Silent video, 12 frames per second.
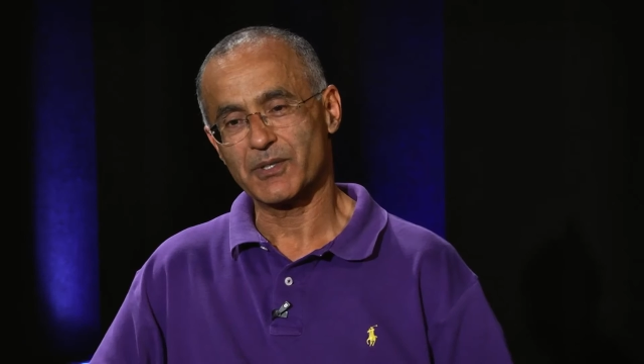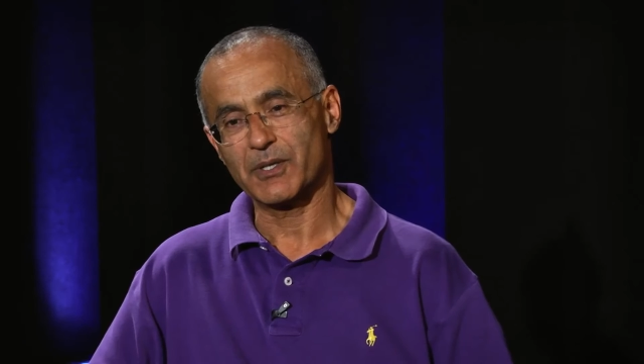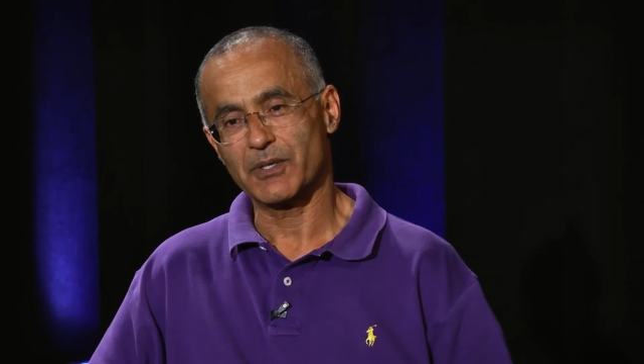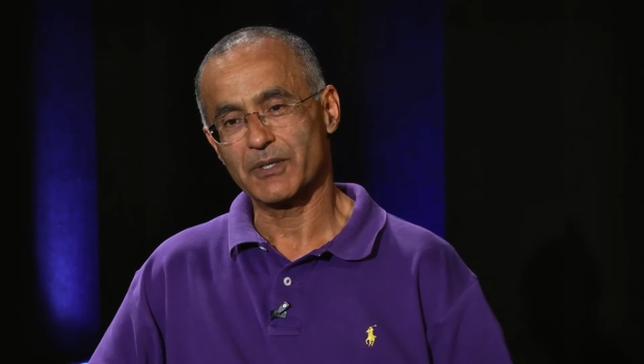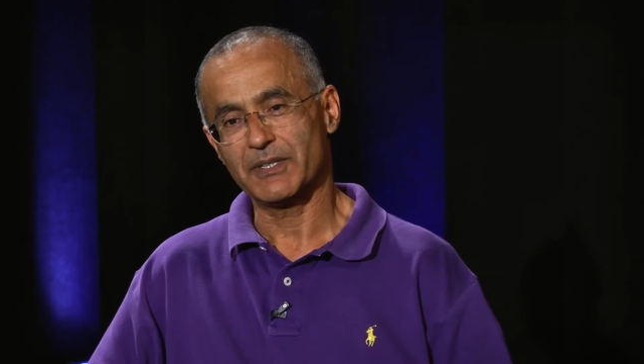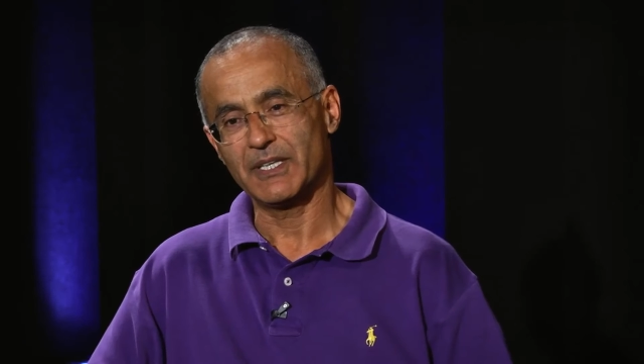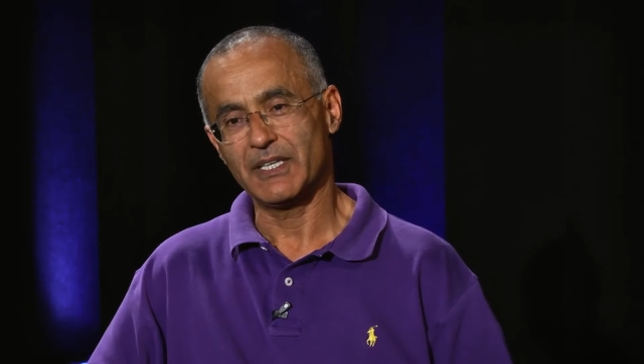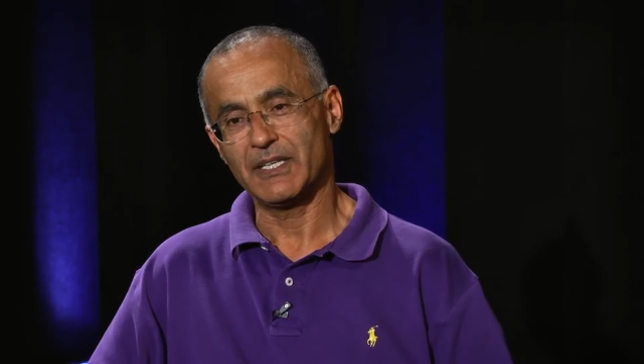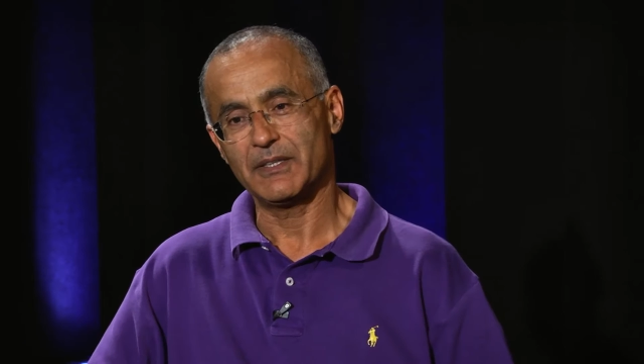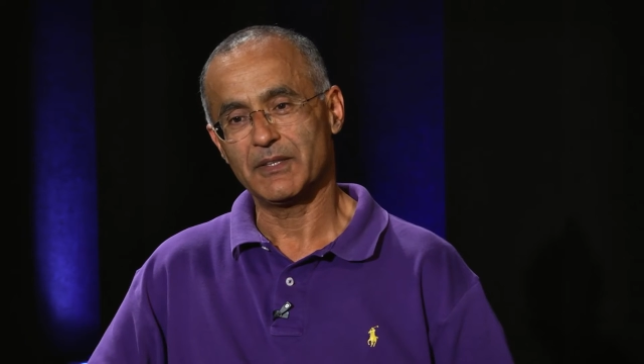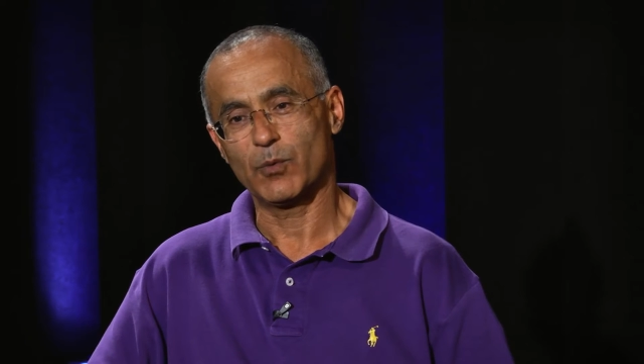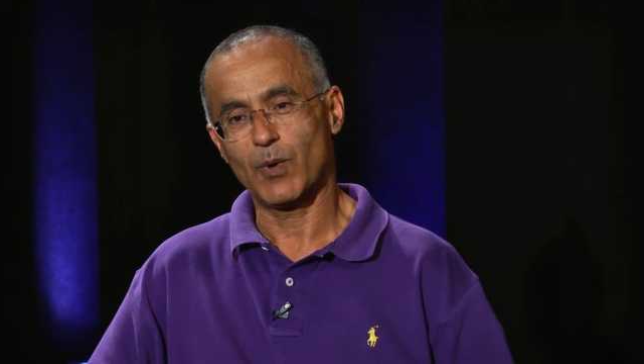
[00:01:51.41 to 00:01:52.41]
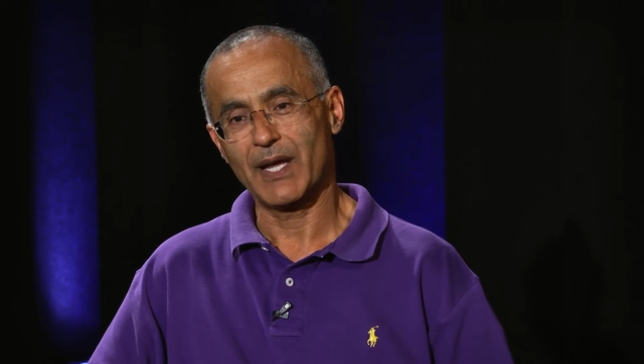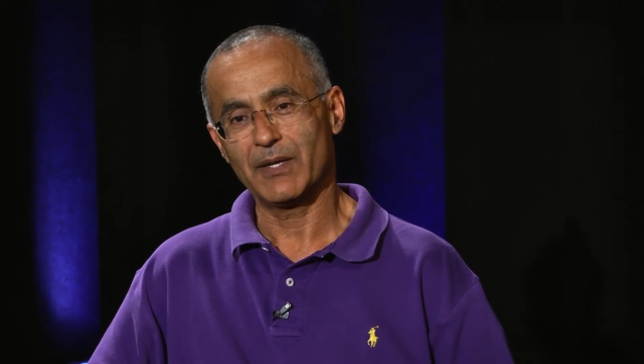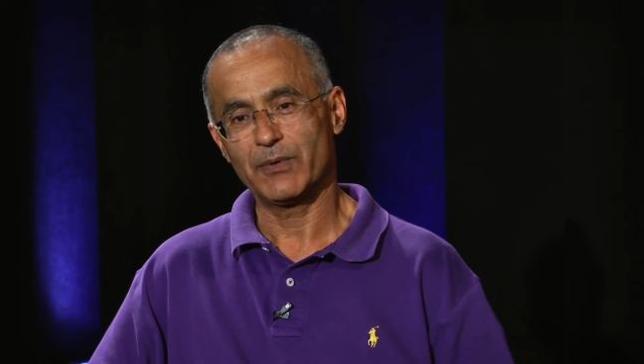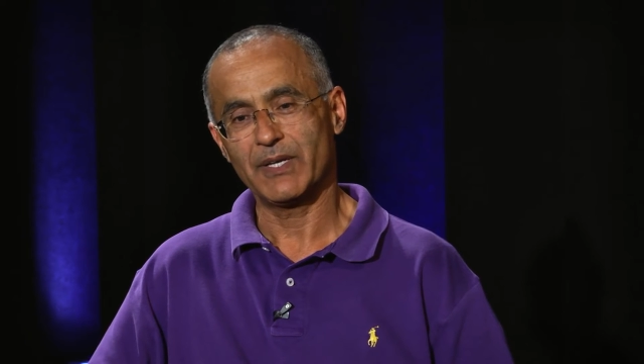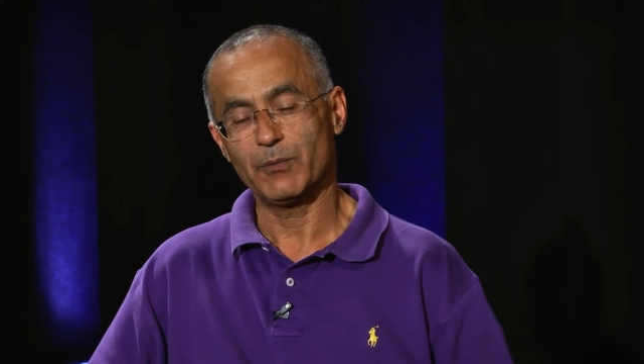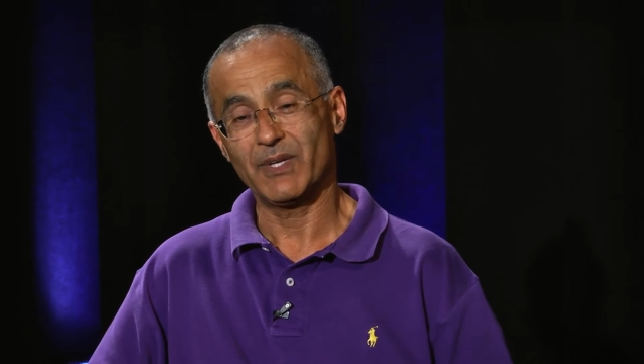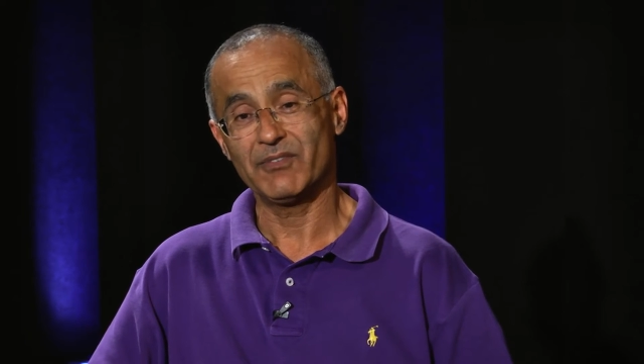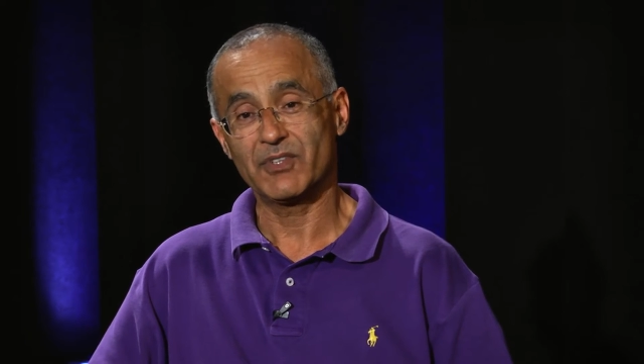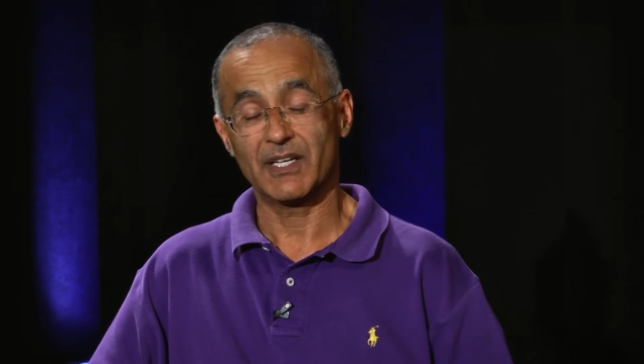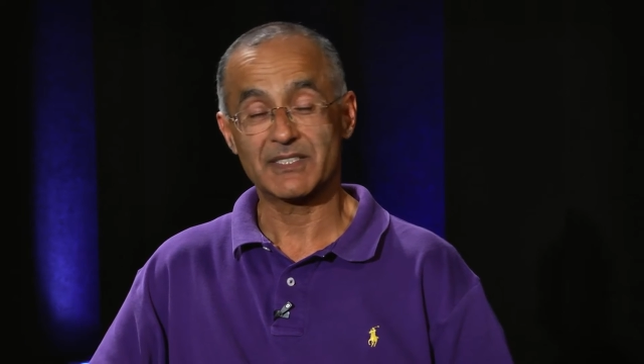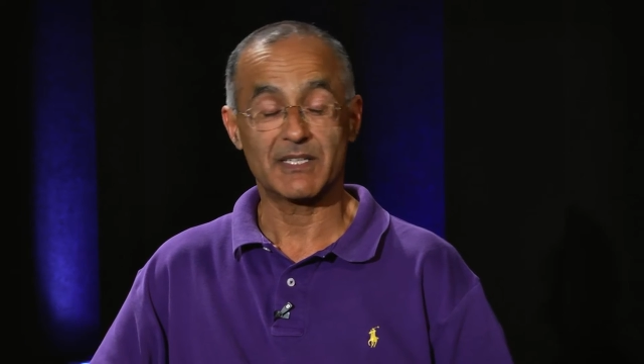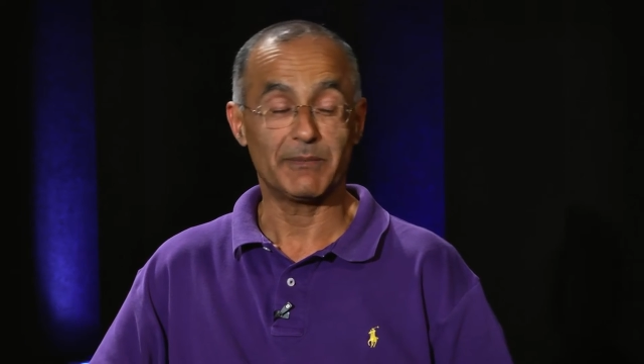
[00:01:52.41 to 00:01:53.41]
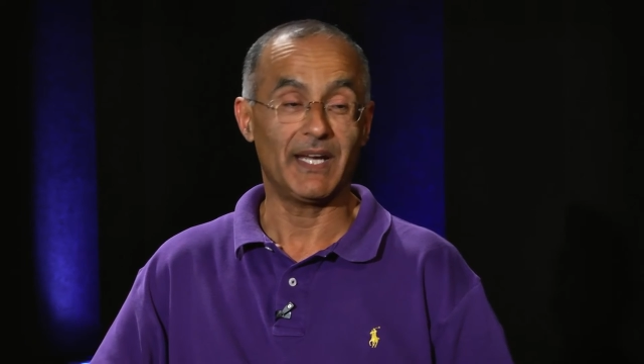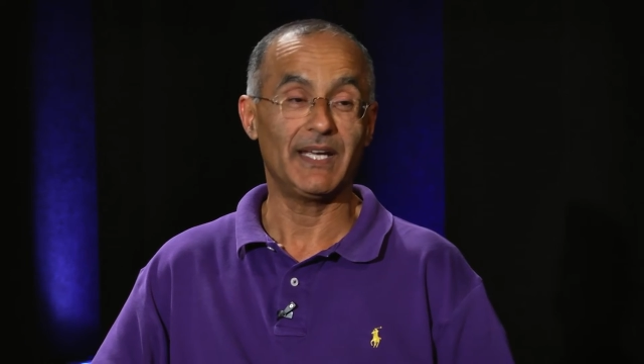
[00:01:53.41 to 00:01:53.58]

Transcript: the, uh, the, the winery we've got some